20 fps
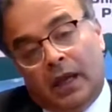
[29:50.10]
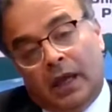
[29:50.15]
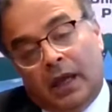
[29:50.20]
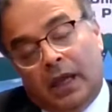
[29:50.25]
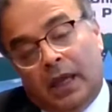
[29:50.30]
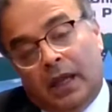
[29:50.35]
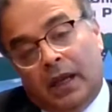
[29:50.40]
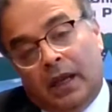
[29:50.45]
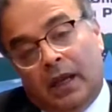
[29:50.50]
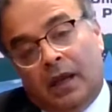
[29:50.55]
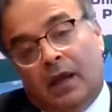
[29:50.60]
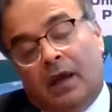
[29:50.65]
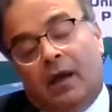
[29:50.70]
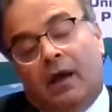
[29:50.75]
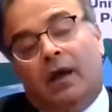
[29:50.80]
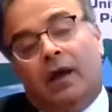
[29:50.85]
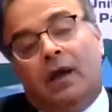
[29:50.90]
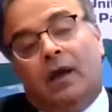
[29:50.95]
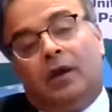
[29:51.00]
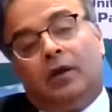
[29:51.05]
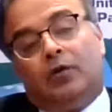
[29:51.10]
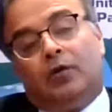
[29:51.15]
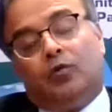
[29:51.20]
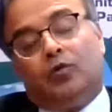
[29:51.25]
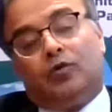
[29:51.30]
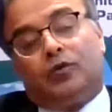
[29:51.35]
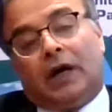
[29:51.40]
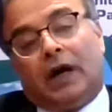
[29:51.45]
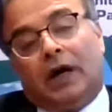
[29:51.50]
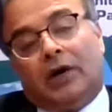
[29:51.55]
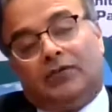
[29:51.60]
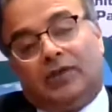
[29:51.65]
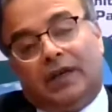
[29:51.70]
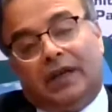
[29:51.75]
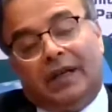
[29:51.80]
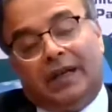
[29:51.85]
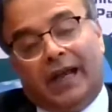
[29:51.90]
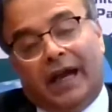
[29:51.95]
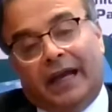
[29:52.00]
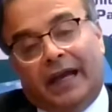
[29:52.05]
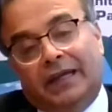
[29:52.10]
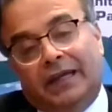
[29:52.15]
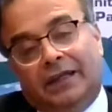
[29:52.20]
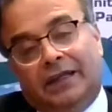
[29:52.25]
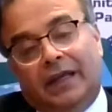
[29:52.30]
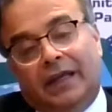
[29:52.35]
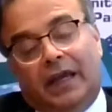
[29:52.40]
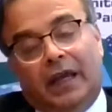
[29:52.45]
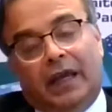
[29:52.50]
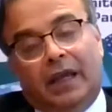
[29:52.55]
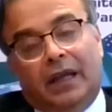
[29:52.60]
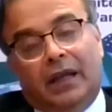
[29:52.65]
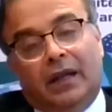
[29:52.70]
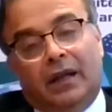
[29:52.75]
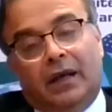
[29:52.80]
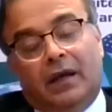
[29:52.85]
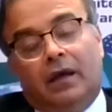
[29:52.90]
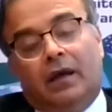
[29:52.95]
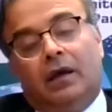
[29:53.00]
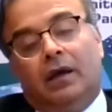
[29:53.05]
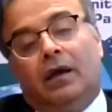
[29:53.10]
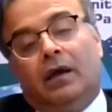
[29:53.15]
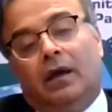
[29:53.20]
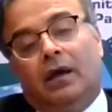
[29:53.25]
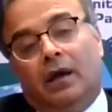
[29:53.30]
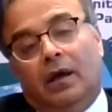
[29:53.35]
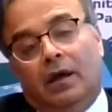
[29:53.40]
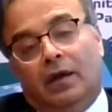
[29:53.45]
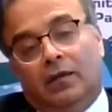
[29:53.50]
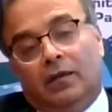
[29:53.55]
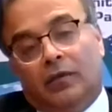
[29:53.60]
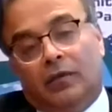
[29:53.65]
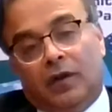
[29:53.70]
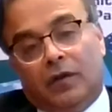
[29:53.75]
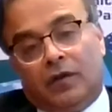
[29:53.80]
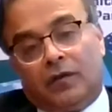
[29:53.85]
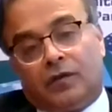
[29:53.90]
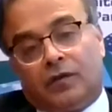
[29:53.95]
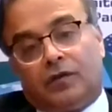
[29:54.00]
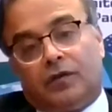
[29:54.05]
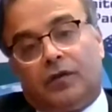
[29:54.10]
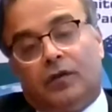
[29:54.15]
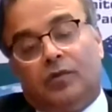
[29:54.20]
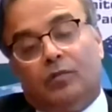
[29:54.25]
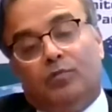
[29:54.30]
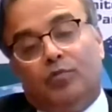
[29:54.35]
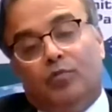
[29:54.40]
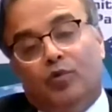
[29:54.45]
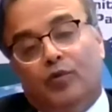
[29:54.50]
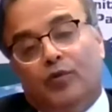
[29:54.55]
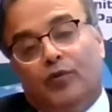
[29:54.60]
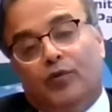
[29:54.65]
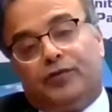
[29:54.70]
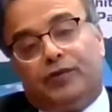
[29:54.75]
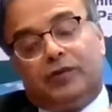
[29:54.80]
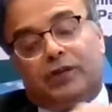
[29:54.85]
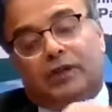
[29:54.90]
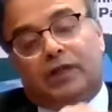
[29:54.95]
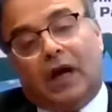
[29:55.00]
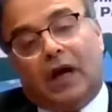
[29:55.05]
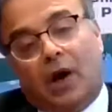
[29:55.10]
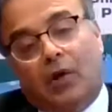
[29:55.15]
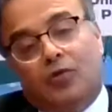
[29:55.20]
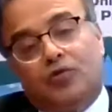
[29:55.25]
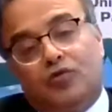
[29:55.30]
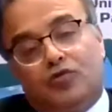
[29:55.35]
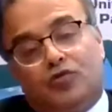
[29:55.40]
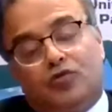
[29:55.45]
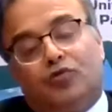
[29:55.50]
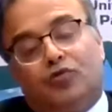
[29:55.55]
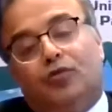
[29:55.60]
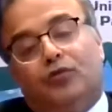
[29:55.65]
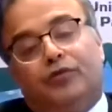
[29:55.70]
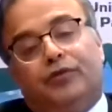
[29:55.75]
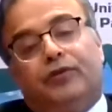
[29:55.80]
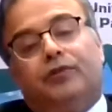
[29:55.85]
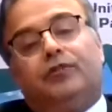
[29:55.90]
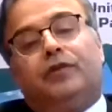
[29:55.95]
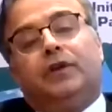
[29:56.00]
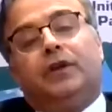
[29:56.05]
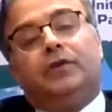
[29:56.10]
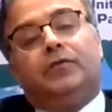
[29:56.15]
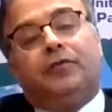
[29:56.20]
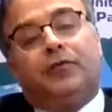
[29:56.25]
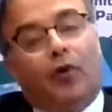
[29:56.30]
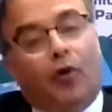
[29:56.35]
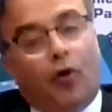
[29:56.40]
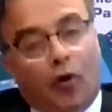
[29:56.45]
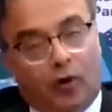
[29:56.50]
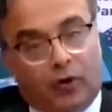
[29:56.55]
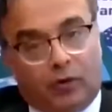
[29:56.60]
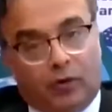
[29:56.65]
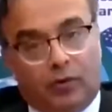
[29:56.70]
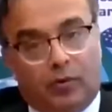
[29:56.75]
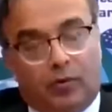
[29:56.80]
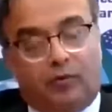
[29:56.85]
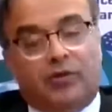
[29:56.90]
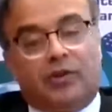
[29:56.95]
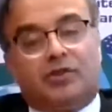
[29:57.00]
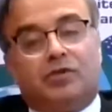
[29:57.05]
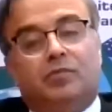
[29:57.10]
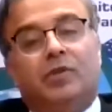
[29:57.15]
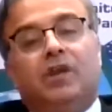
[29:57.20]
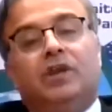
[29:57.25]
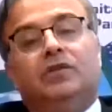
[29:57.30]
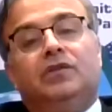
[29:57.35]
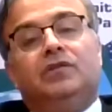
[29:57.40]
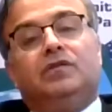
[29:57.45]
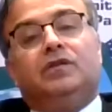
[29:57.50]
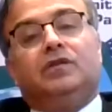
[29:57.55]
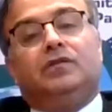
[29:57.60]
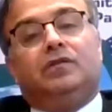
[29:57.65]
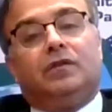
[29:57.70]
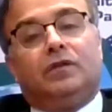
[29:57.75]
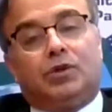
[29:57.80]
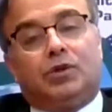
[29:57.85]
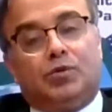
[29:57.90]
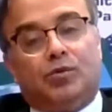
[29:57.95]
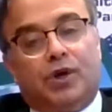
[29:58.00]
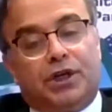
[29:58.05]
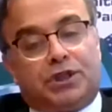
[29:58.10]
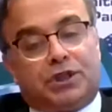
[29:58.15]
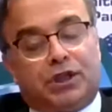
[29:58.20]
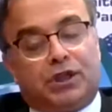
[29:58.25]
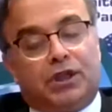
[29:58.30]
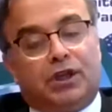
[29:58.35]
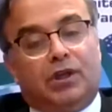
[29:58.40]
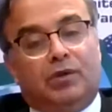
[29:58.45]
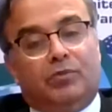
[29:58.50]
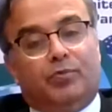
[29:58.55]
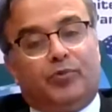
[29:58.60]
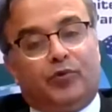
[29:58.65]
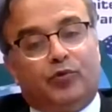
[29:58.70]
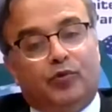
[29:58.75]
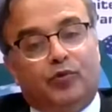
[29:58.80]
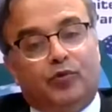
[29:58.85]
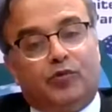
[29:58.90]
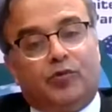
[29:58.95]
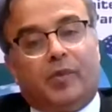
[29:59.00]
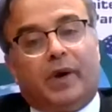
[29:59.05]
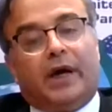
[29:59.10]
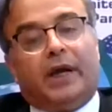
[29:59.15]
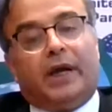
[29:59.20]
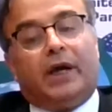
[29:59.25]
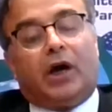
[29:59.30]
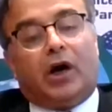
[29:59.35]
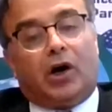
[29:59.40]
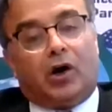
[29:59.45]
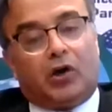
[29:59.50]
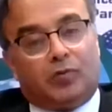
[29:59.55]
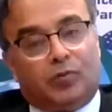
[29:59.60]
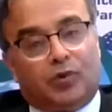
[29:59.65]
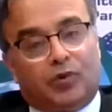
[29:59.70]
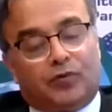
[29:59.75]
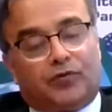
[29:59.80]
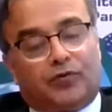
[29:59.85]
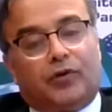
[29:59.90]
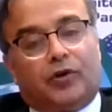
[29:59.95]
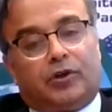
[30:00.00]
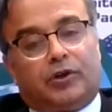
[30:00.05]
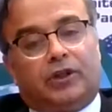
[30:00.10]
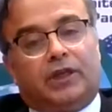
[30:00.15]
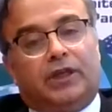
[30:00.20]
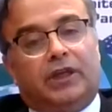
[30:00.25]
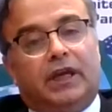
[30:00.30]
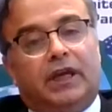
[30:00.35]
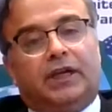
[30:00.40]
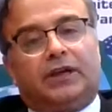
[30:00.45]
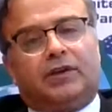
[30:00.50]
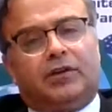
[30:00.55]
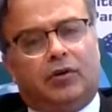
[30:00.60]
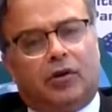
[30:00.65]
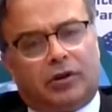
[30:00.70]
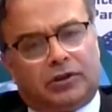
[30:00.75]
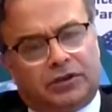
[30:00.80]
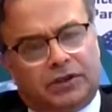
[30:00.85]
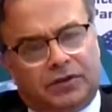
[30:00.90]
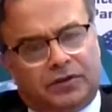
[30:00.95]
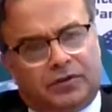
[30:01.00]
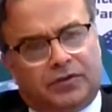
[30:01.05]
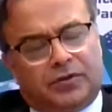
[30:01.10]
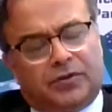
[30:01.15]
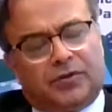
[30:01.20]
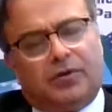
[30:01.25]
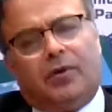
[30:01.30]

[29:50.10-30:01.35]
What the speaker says: In 2019, this moved down to 54, which means the situation improved by almost 48 notches.